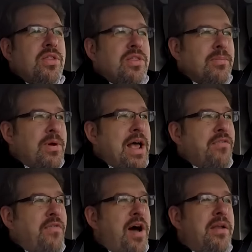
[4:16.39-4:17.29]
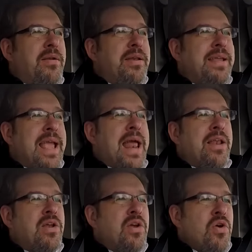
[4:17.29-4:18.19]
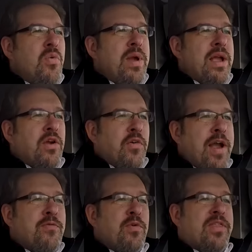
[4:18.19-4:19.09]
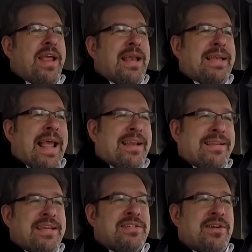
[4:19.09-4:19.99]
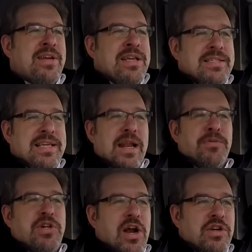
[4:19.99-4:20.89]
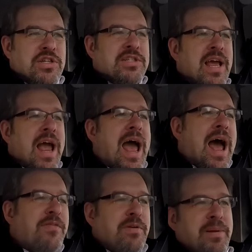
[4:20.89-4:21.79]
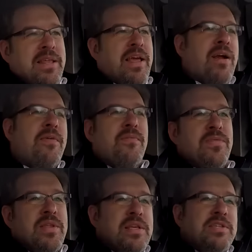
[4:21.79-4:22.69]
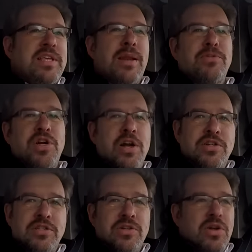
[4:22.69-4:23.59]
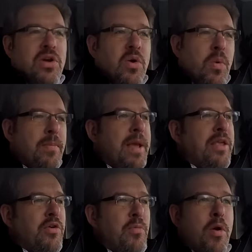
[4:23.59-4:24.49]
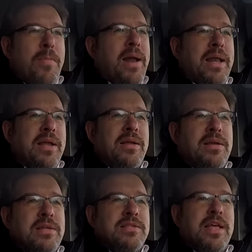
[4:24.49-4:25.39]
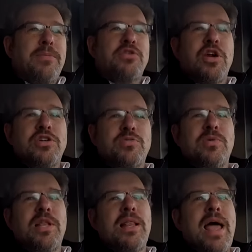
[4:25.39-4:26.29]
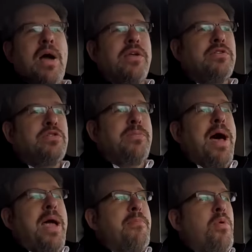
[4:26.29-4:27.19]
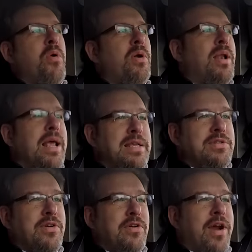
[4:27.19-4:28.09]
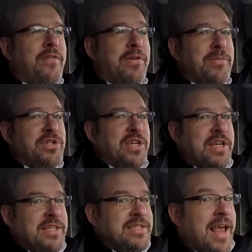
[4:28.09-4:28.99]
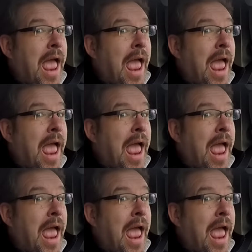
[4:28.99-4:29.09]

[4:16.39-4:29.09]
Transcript: the brass font, yet we engrave with a laser. Setup charges have to be there. Setup charges will make you more money. Setup charges will allow you to buy more laser engraving machines.